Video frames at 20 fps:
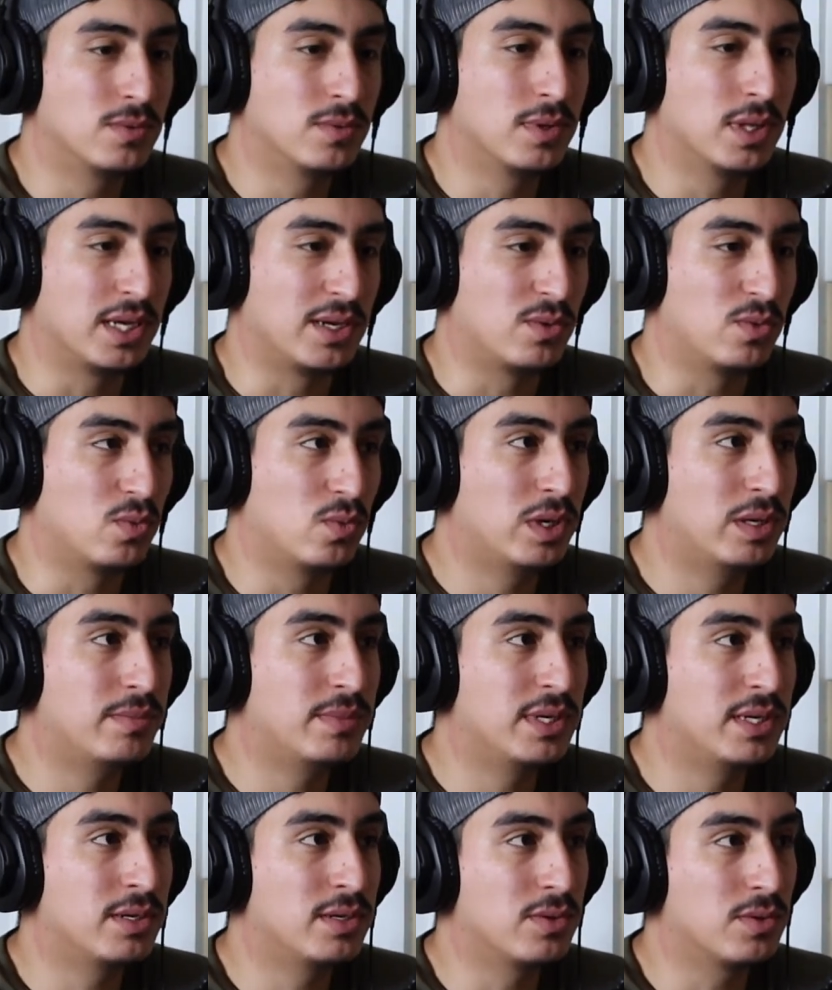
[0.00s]
like
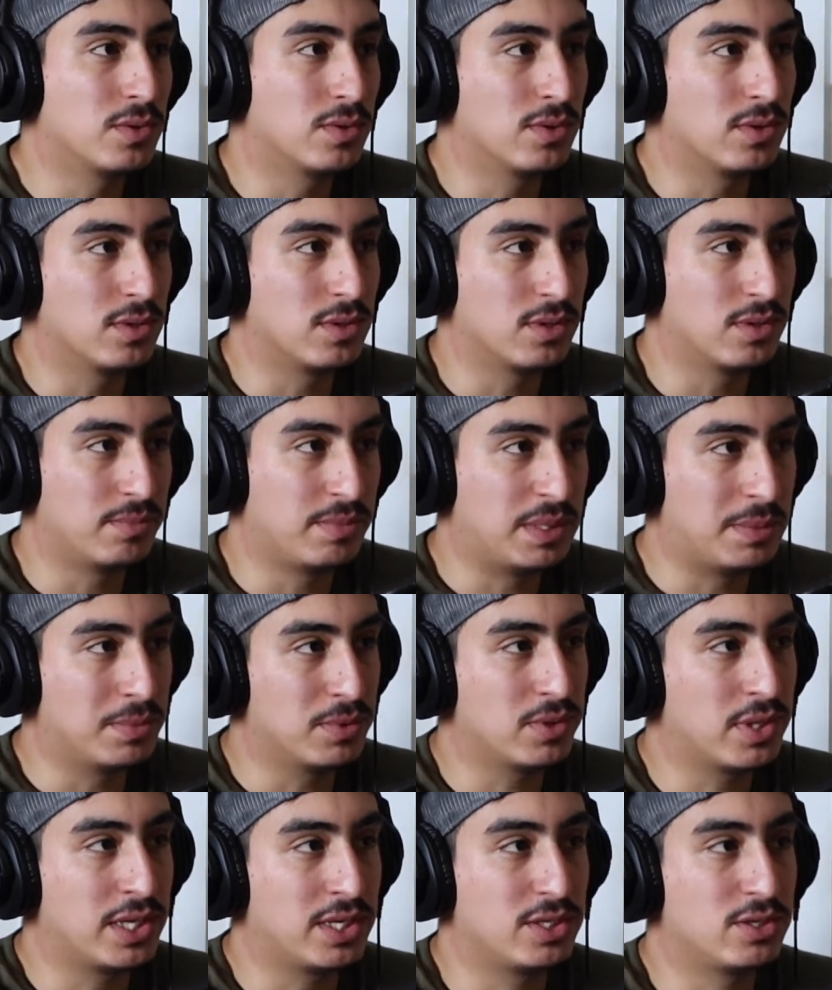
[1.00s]
women or the
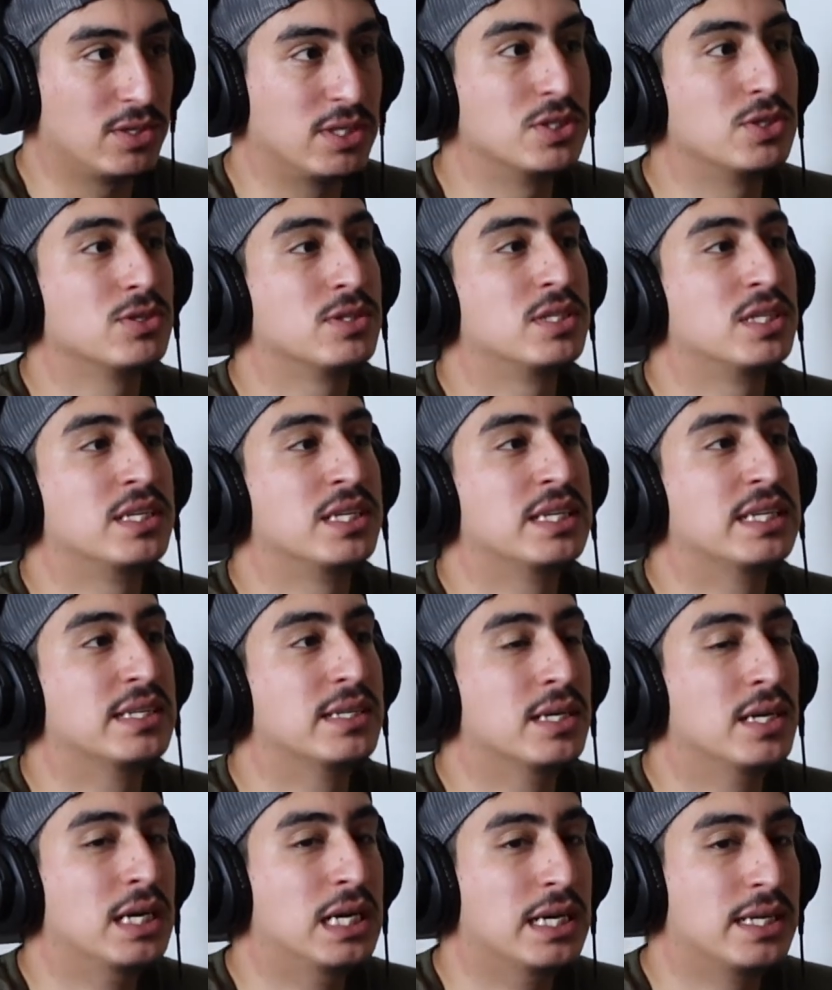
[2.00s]
people that you're interested in,